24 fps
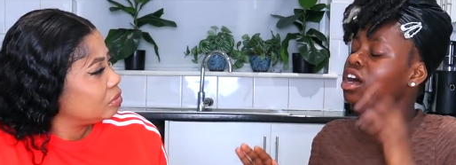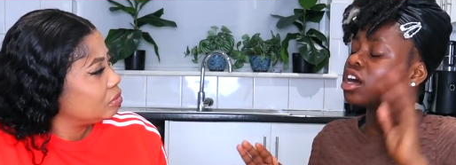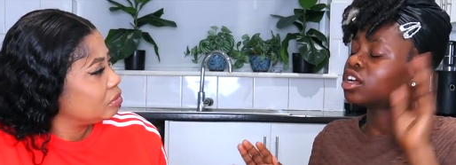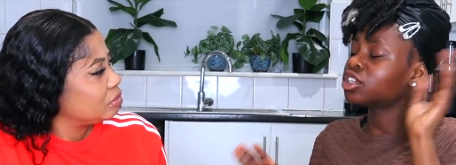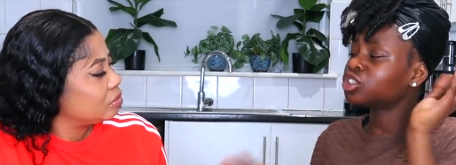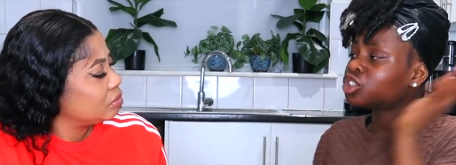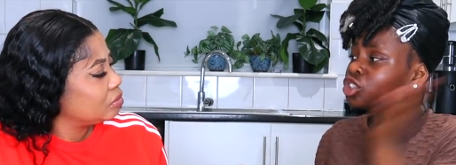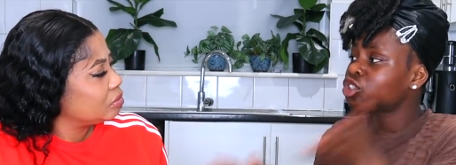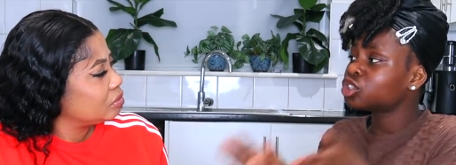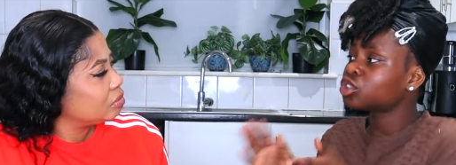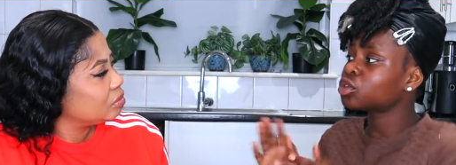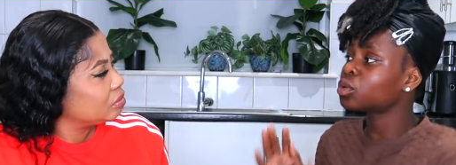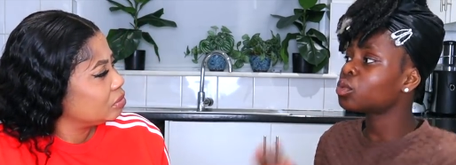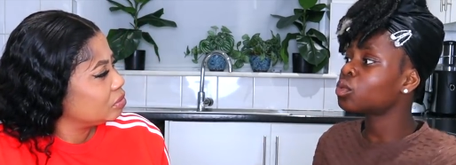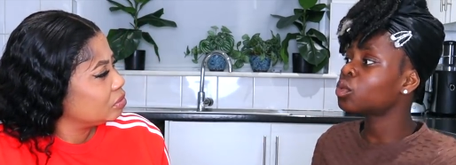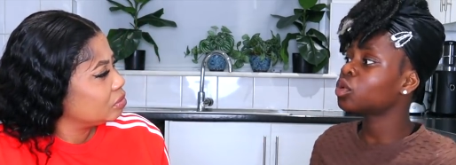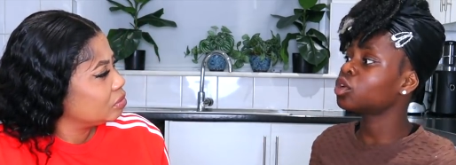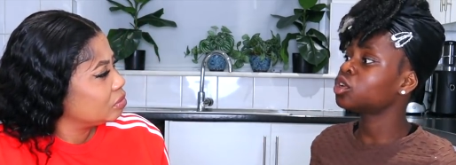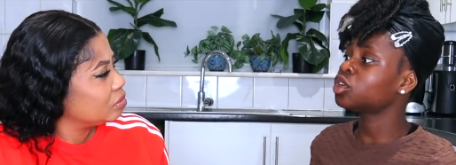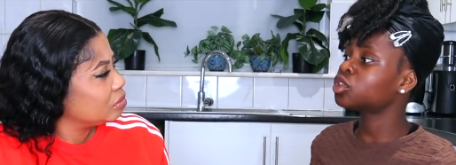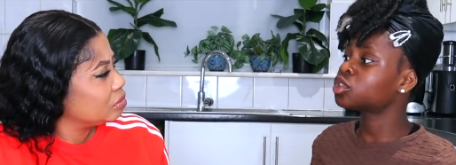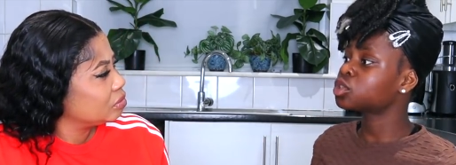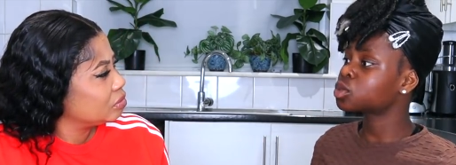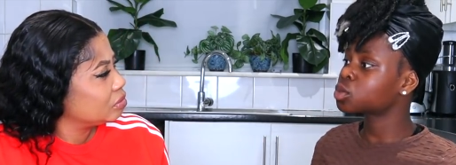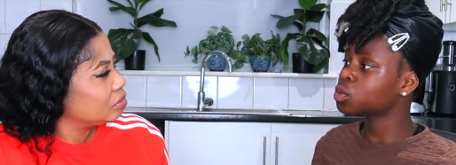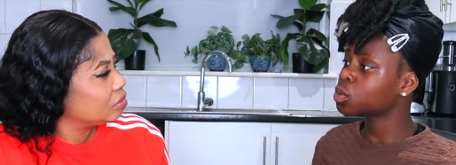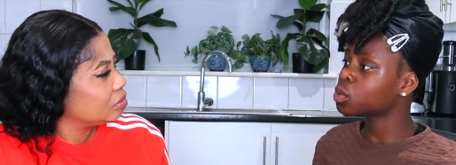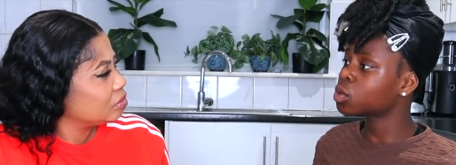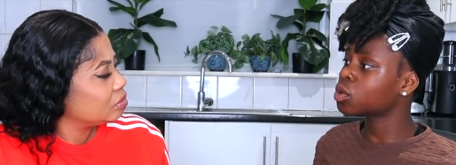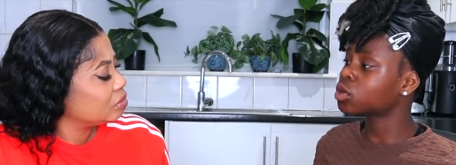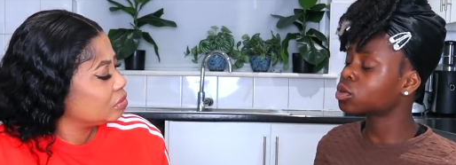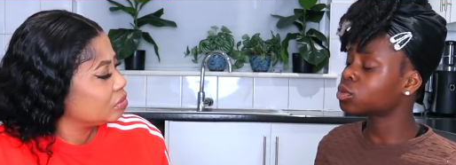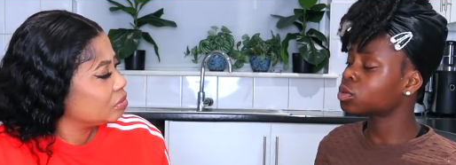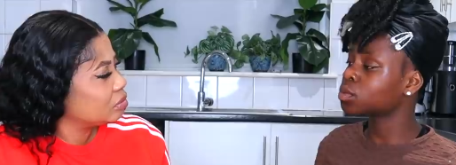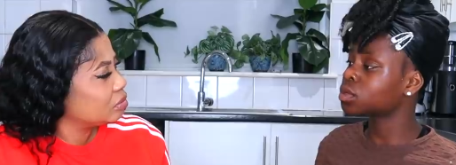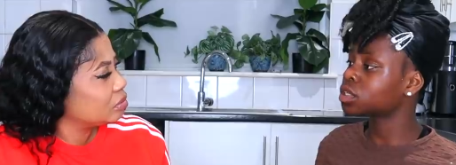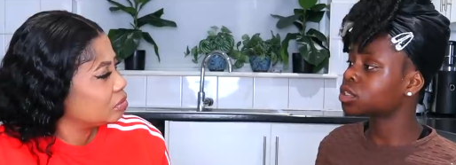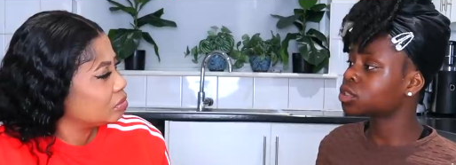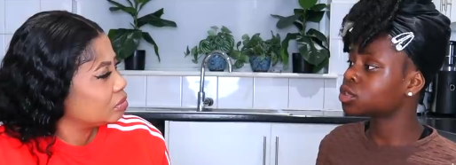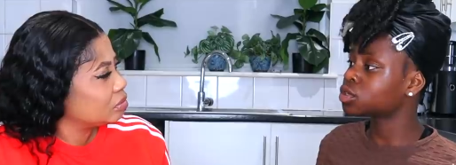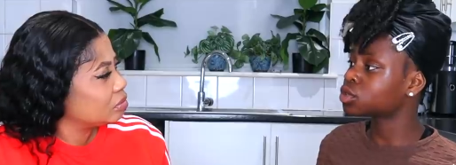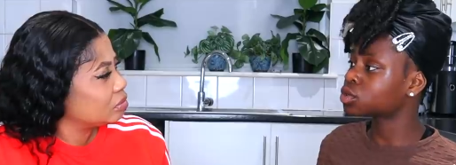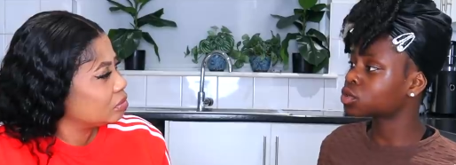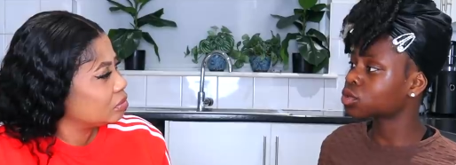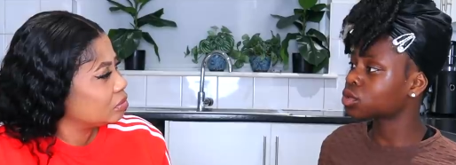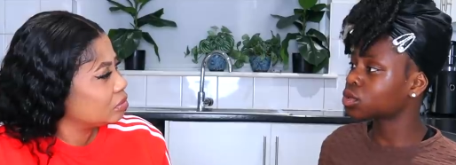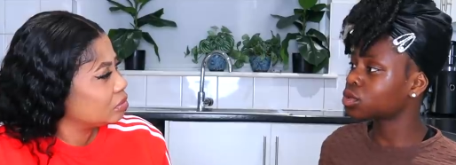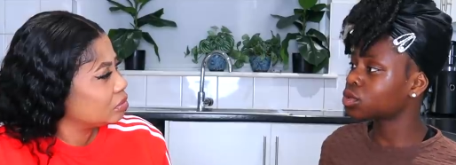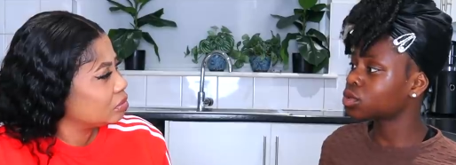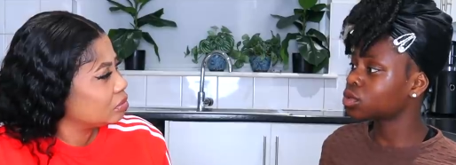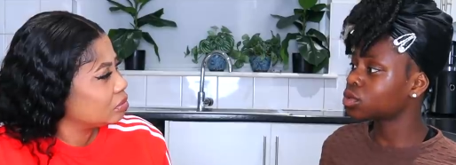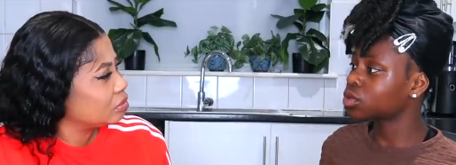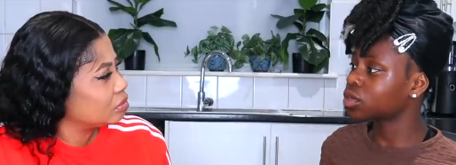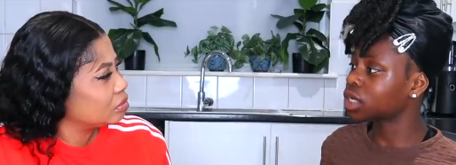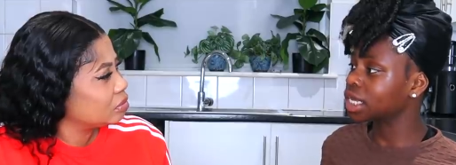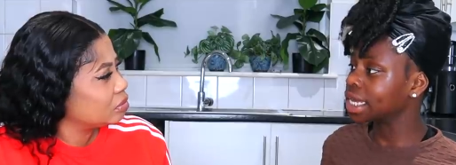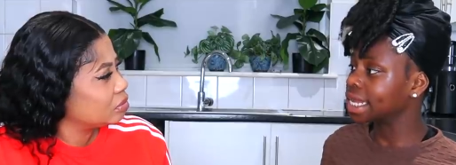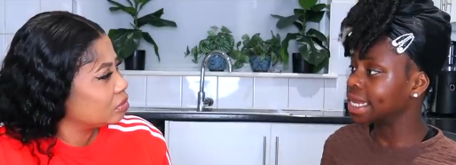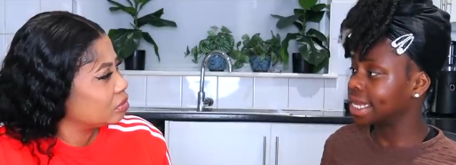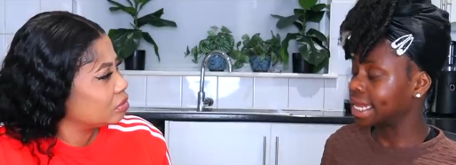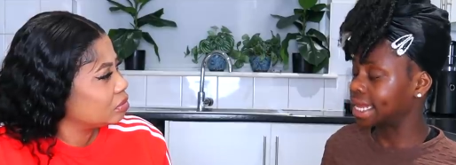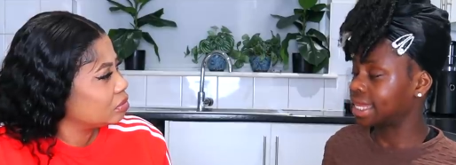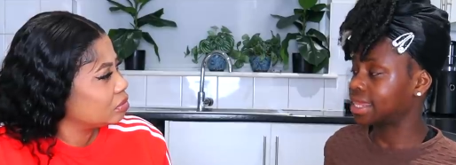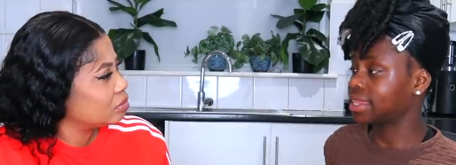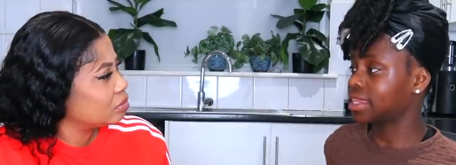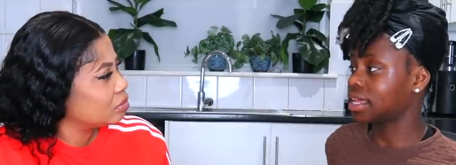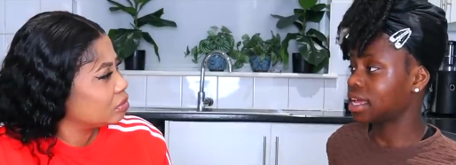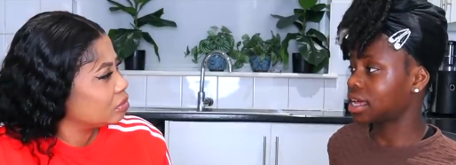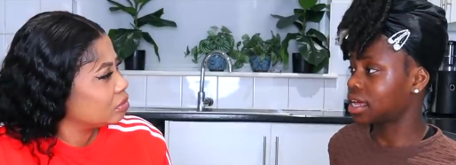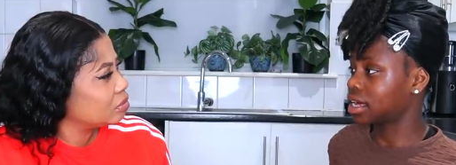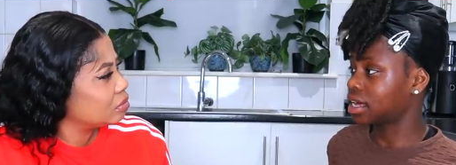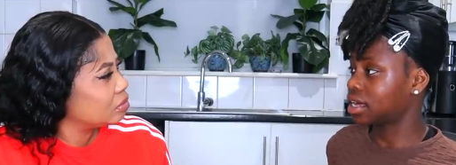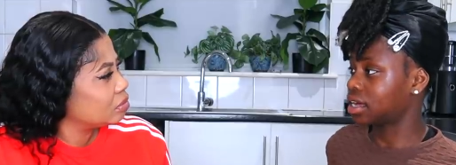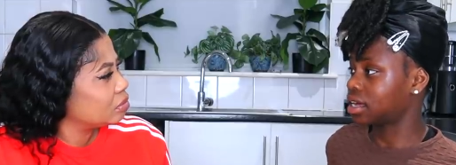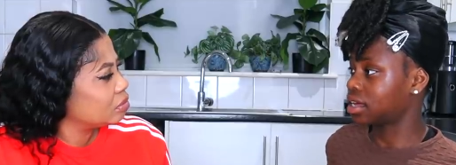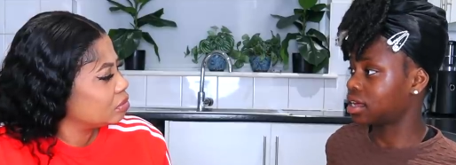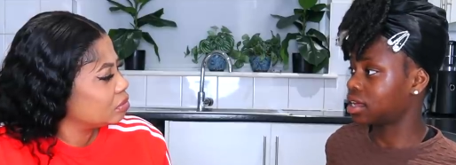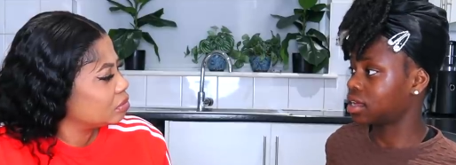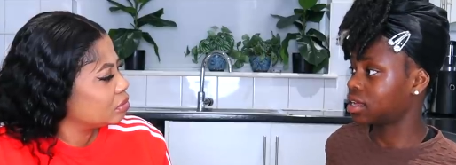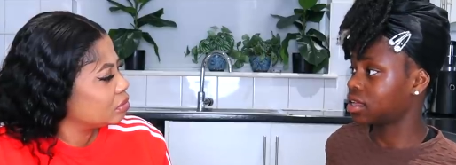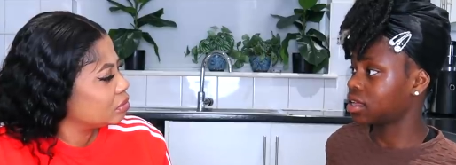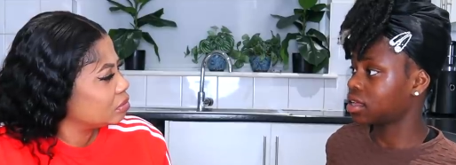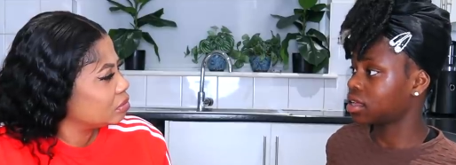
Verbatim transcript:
Speaker 1: I just don't want you to walk me to school looking like that.